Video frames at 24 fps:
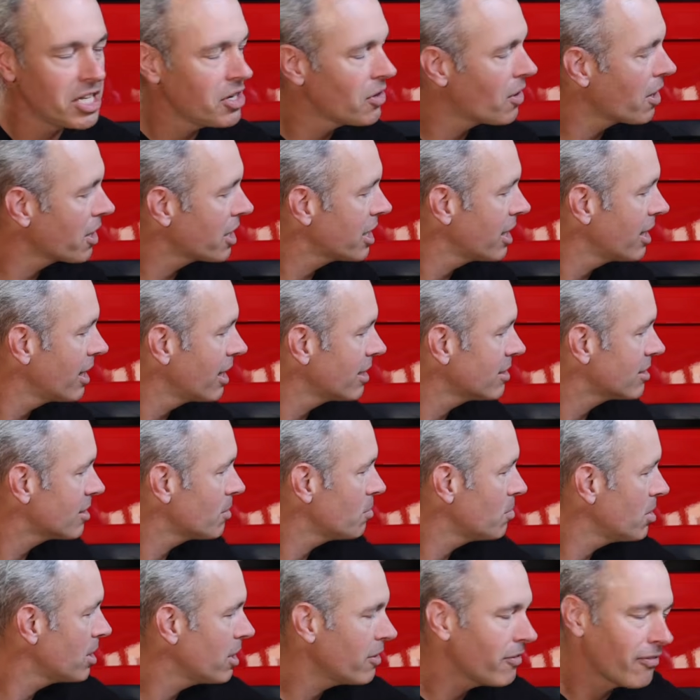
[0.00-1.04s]
you are getting to
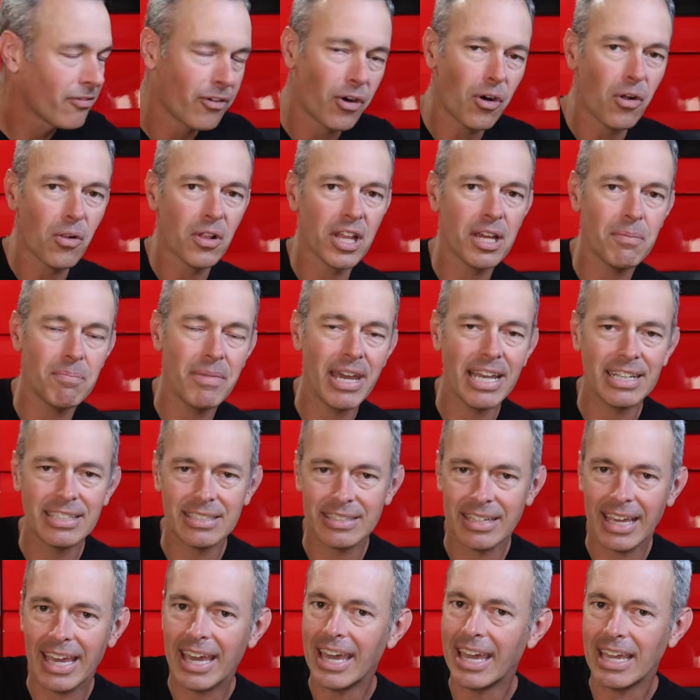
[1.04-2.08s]
be full. It may
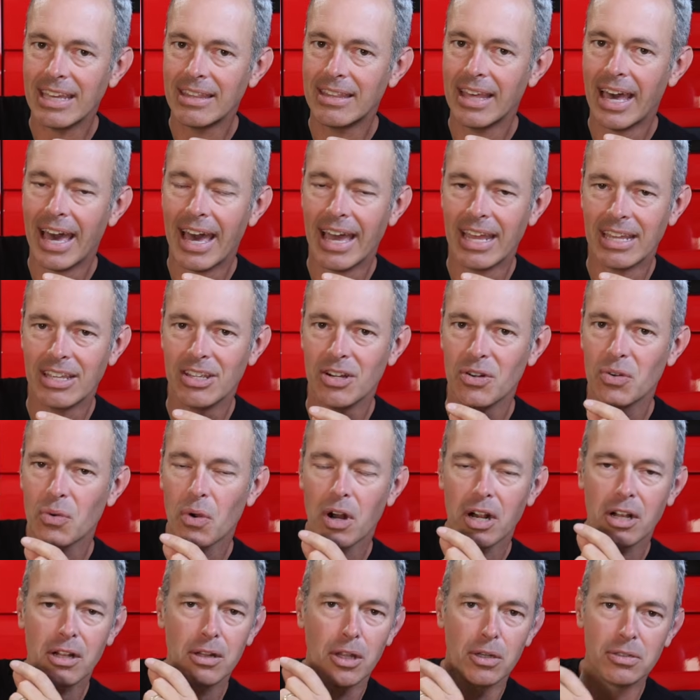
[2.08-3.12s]
say that you
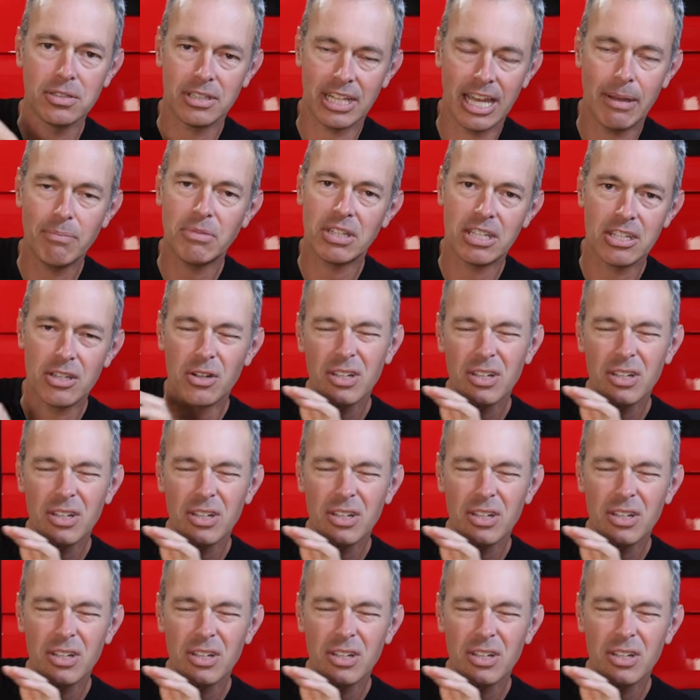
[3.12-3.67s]
are close to empty.